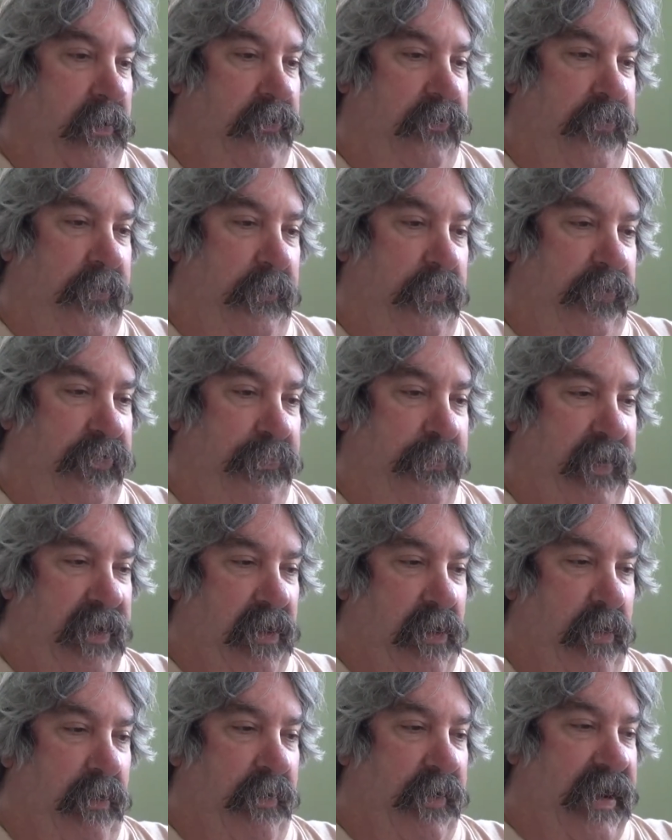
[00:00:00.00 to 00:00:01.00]
See what's been
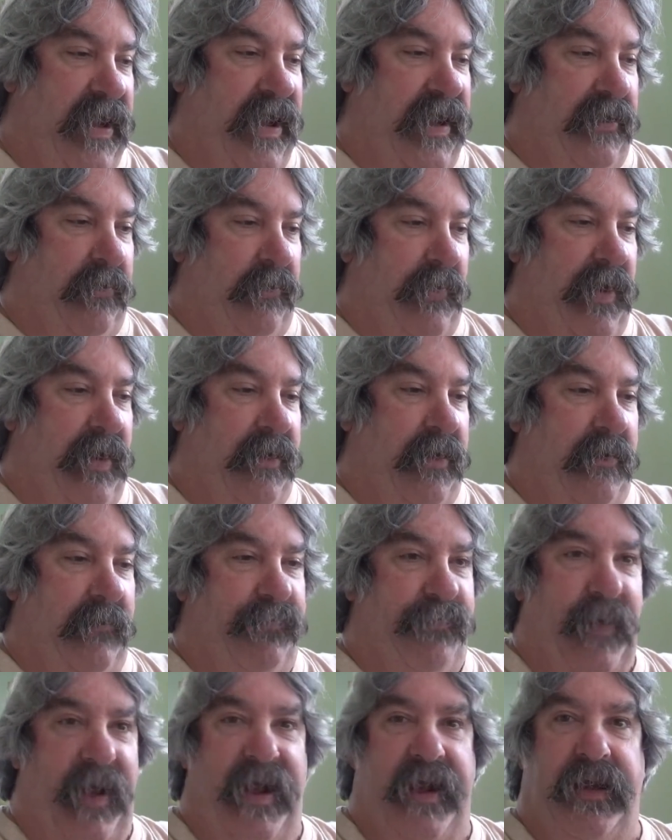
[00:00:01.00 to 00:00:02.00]
going on around our
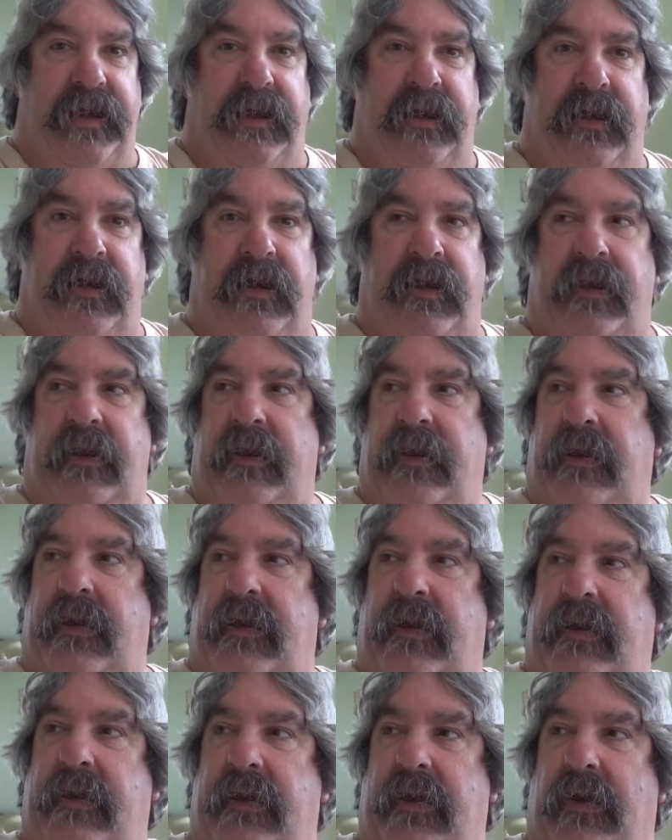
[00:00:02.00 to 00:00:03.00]
fine
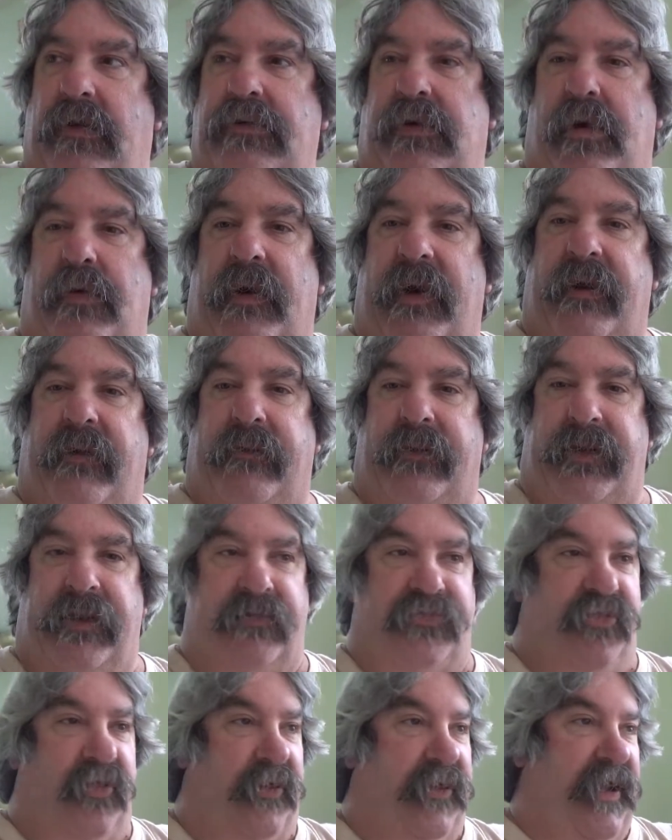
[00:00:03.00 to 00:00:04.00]
local area
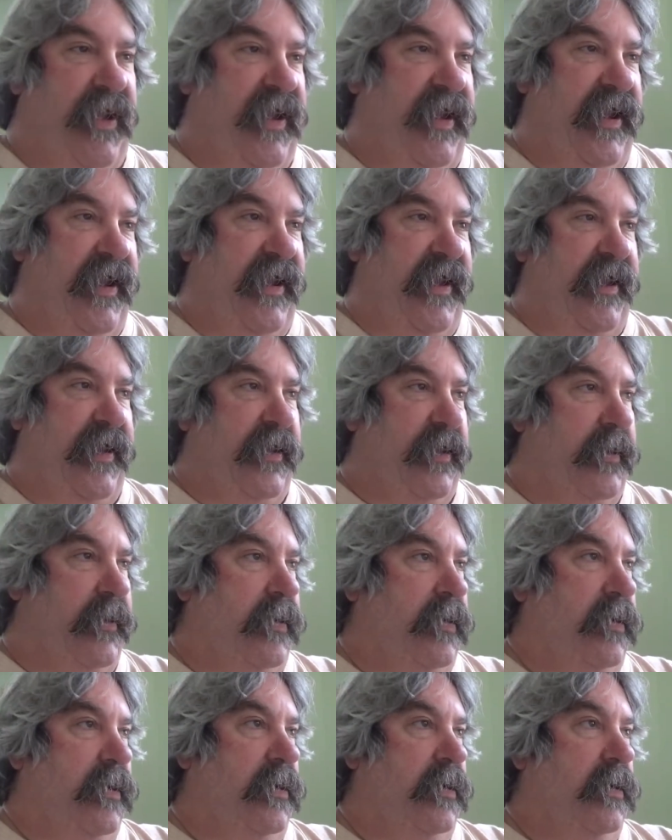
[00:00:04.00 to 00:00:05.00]
today and
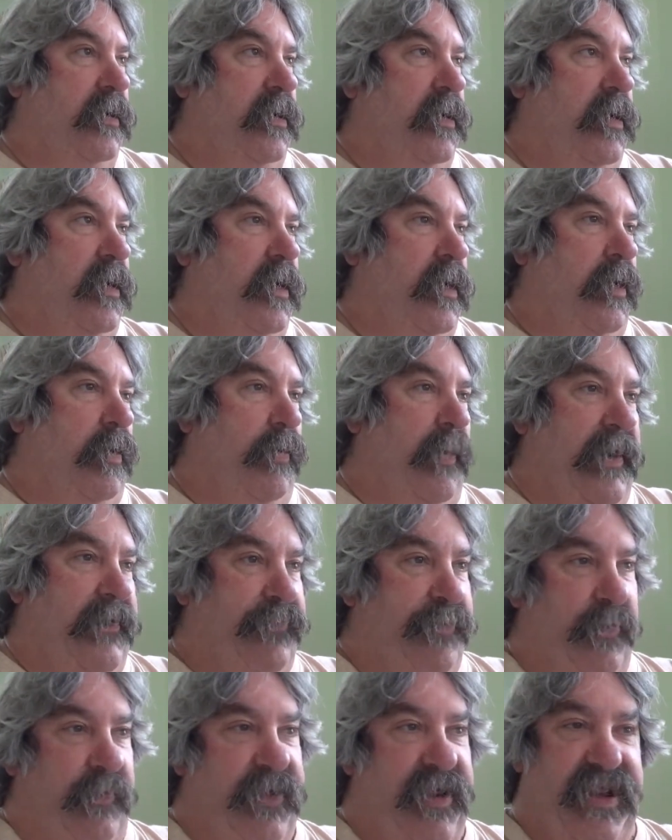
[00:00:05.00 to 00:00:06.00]
wait
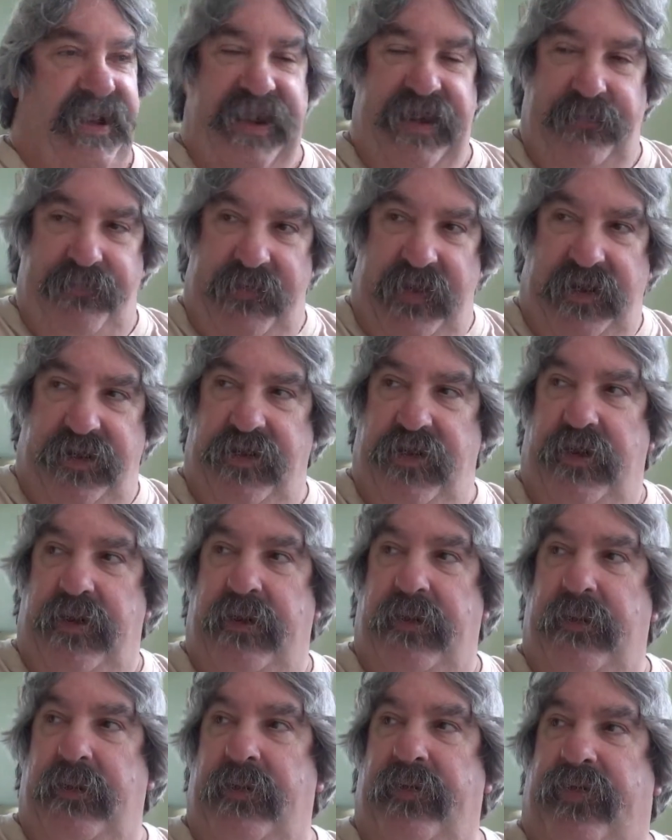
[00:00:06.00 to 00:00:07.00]
for the evening
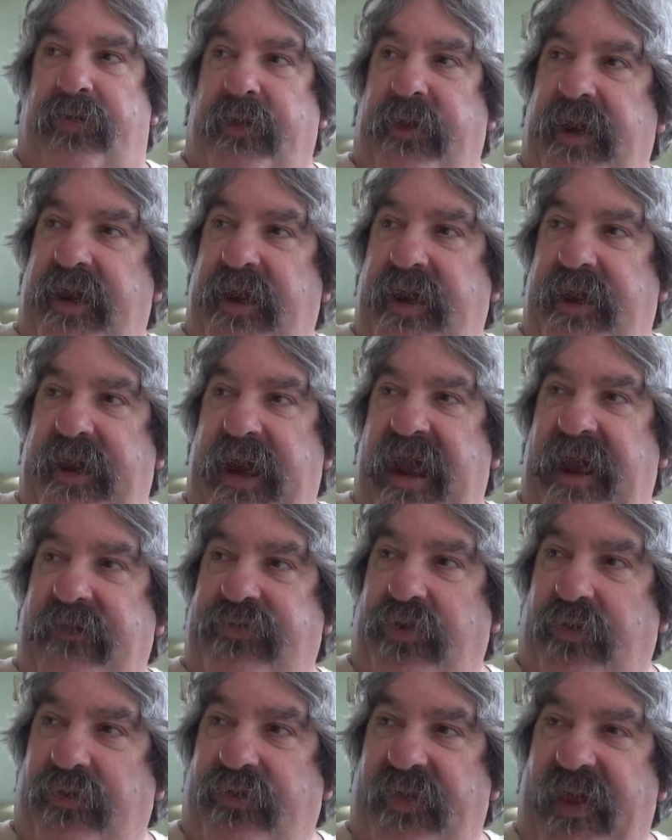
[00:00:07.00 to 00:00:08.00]
news and then
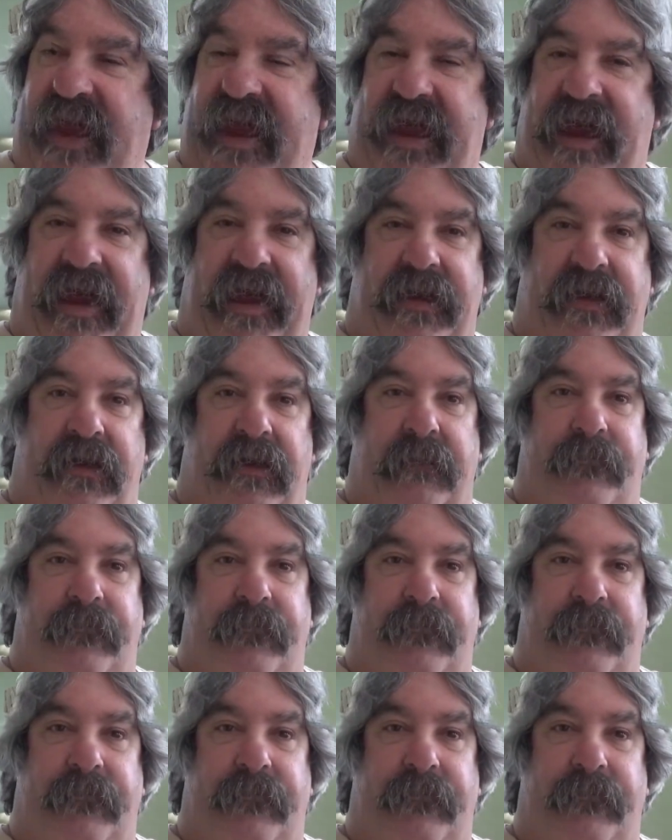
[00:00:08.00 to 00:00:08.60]
after that